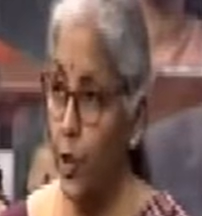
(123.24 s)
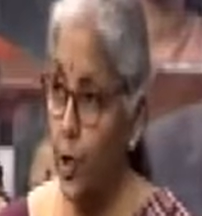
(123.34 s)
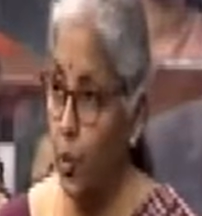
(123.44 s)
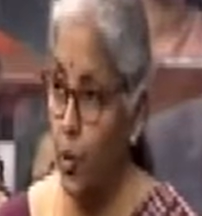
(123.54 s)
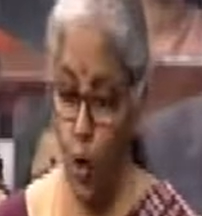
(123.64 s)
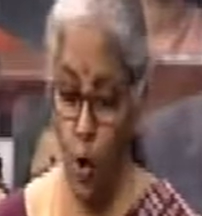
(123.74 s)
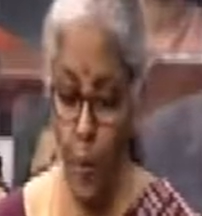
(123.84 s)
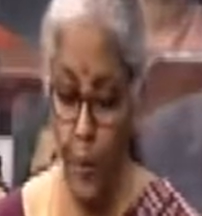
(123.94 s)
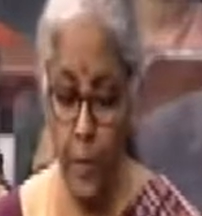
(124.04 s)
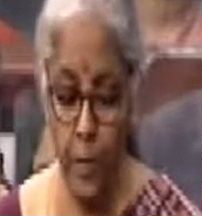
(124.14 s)
new
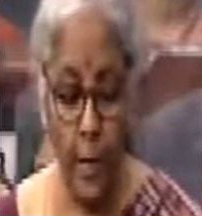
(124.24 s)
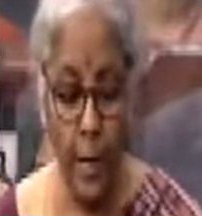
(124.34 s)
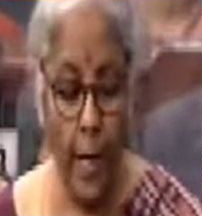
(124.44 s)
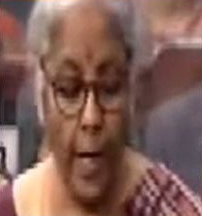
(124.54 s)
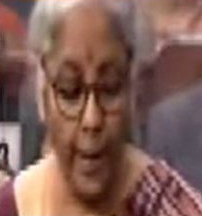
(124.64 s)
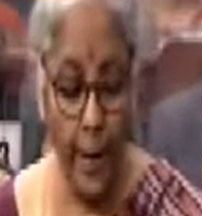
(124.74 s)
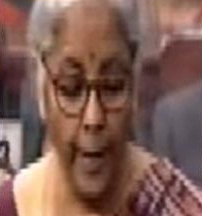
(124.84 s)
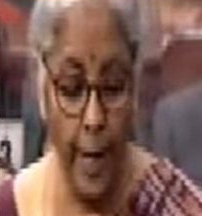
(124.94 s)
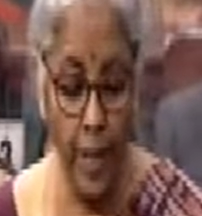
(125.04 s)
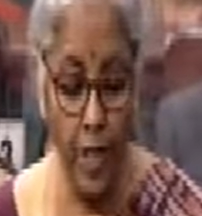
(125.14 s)
jobs and
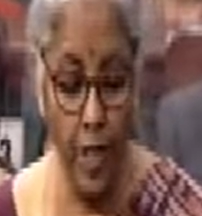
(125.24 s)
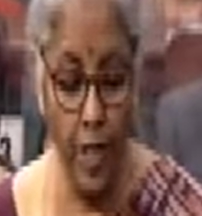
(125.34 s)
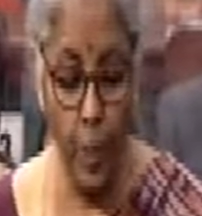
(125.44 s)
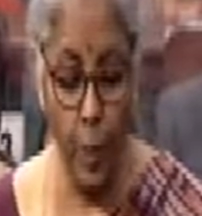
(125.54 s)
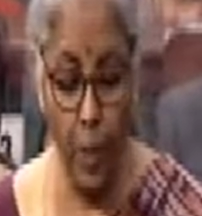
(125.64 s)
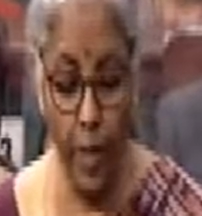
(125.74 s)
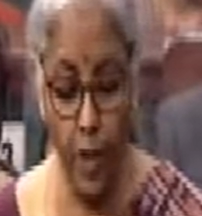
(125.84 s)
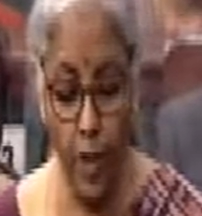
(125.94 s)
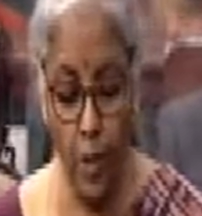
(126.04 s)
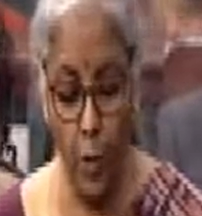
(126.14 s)
an additional
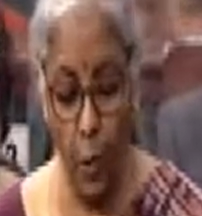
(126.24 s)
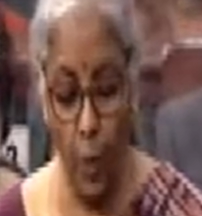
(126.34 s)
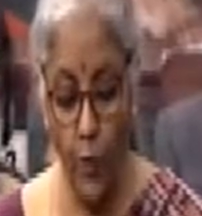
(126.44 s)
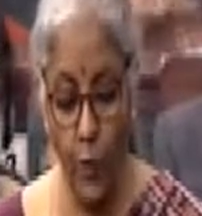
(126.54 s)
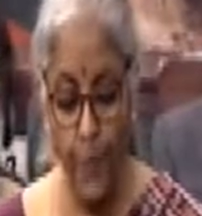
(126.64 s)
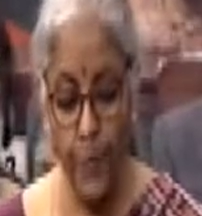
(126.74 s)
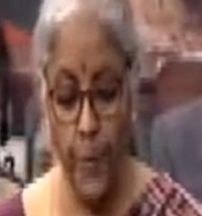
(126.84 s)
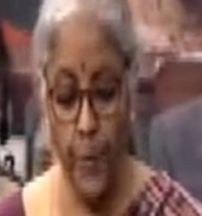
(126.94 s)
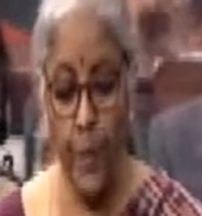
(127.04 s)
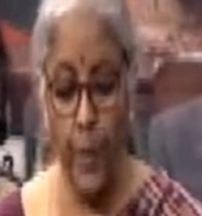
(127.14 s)
production of
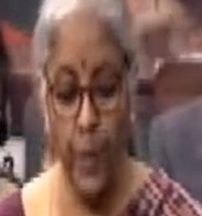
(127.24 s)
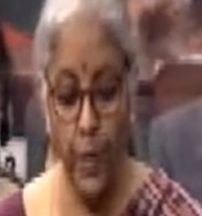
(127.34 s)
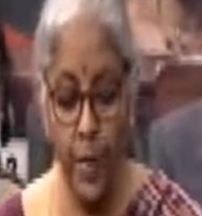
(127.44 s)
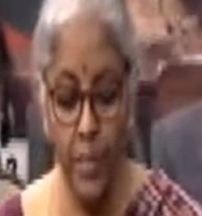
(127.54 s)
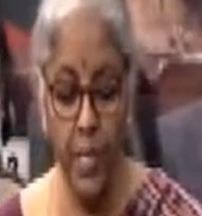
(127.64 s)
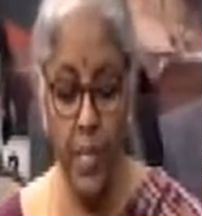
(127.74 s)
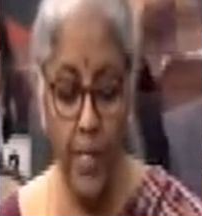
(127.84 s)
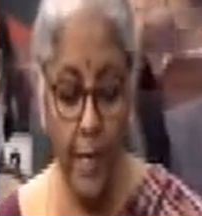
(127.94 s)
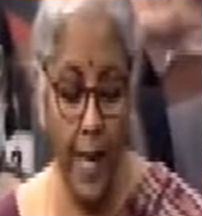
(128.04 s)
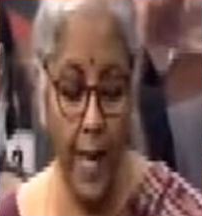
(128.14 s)
30
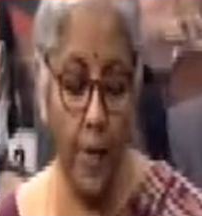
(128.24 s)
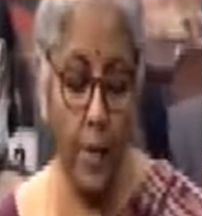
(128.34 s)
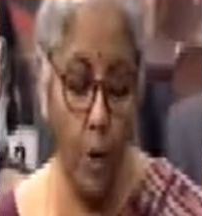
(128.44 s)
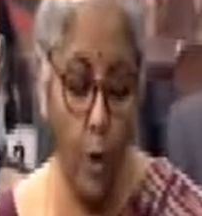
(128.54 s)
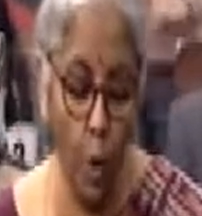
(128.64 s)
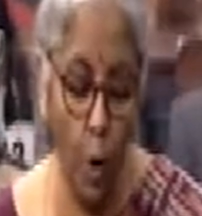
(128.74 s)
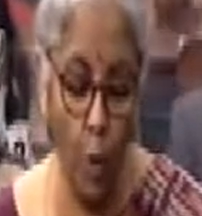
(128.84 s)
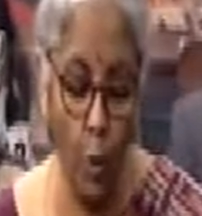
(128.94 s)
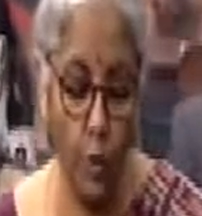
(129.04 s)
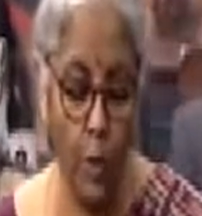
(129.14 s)
lakh
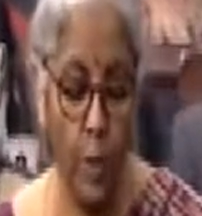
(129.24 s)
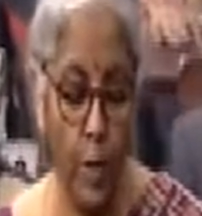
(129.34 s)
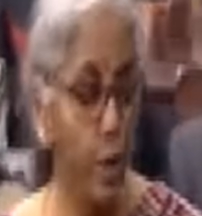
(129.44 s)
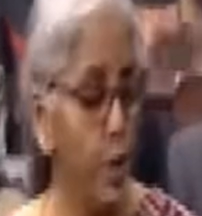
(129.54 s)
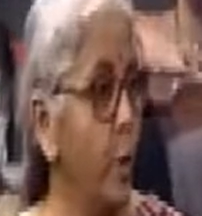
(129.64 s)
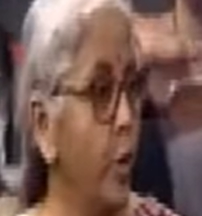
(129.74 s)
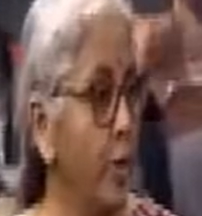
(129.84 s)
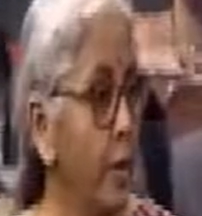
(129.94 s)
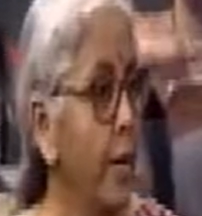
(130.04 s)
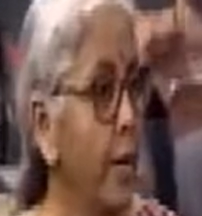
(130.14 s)
crore
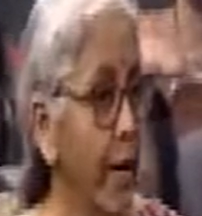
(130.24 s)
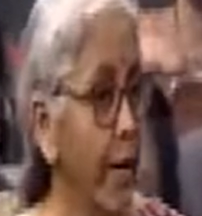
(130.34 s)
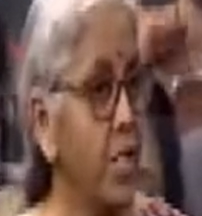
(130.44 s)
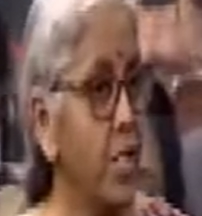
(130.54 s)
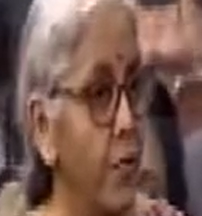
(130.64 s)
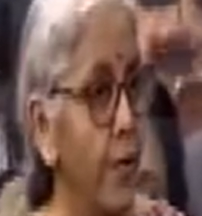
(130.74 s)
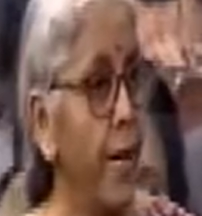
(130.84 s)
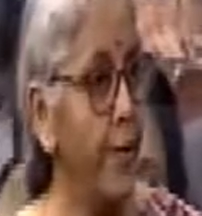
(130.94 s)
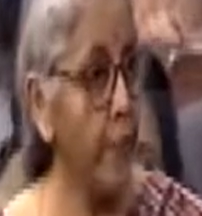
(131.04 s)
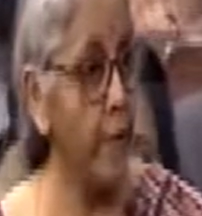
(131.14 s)
during next
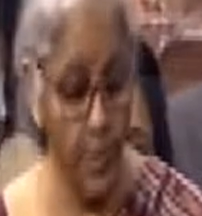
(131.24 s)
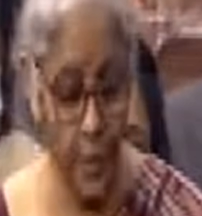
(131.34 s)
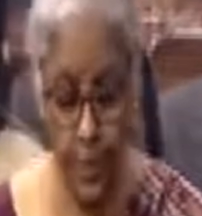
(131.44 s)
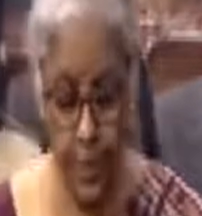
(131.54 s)
5 years.